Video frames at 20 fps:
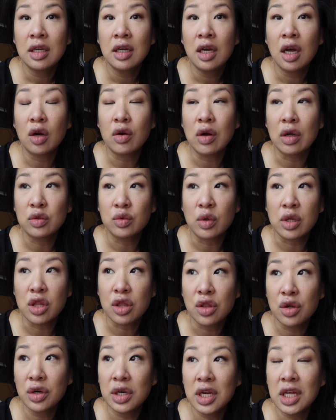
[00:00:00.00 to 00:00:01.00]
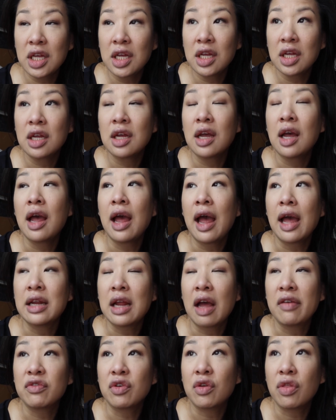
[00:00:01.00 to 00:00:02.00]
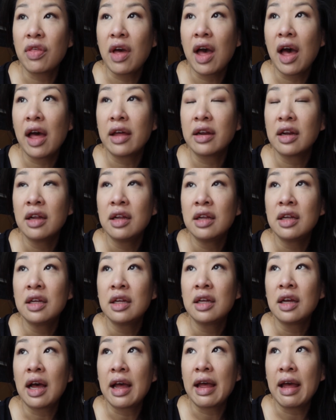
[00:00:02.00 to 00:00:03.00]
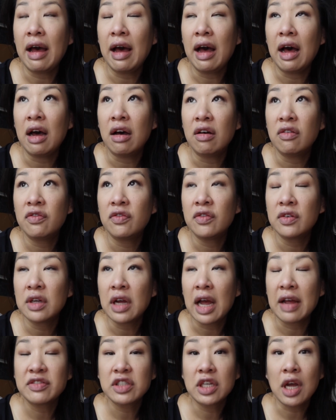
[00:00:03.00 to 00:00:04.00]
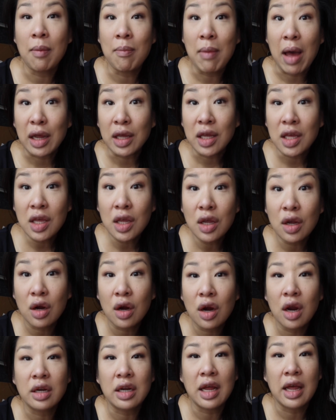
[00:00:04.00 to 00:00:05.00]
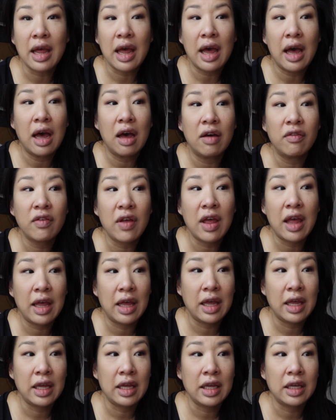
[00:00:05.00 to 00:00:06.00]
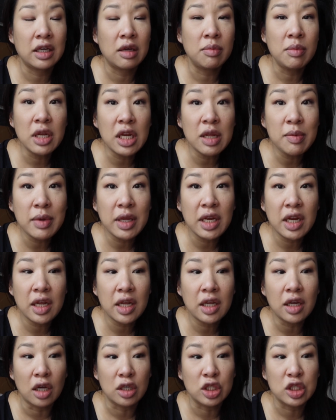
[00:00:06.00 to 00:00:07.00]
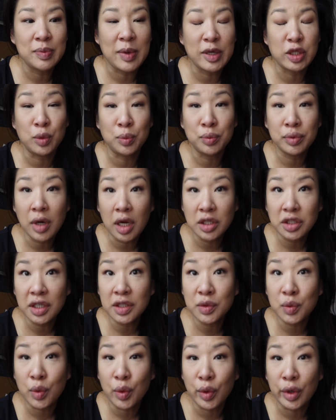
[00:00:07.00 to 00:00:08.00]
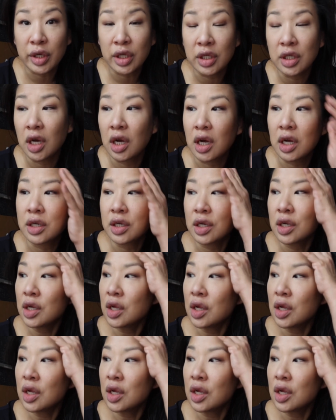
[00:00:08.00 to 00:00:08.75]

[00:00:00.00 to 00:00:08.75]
around 1:30, and after that I have to come back here and I have a committee meeting on a special project we're working on.